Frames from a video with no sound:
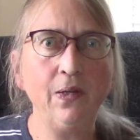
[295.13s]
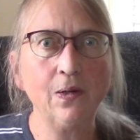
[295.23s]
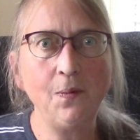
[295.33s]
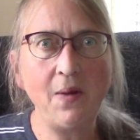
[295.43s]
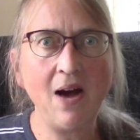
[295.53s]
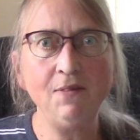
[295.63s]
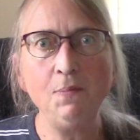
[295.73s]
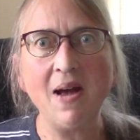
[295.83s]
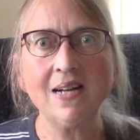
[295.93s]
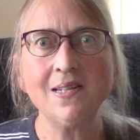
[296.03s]
you know,
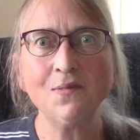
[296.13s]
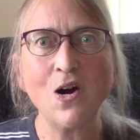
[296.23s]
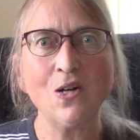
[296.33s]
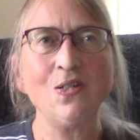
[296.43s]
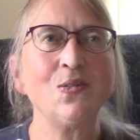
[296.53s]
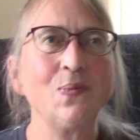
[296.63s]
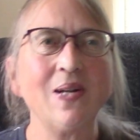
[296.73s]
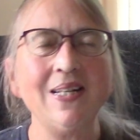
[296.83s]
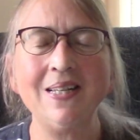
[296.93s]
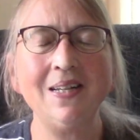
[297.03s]
having massive gardens when
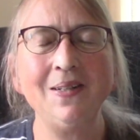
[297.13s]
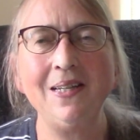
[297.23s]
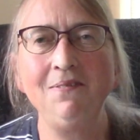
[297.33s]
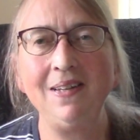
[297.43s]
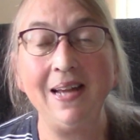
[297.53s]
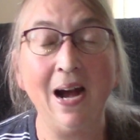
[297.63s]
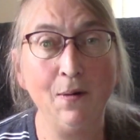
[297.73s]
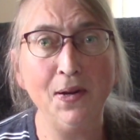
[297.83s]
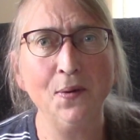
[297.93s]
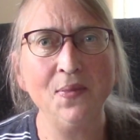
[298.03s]
I lived
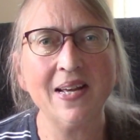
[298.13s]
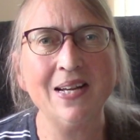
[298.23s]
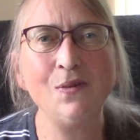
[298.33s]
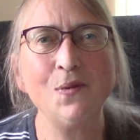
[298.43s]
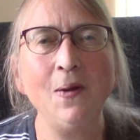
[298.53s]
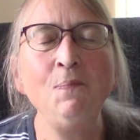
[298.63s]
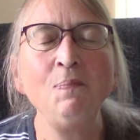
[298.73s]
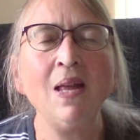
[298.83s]
out here in the country.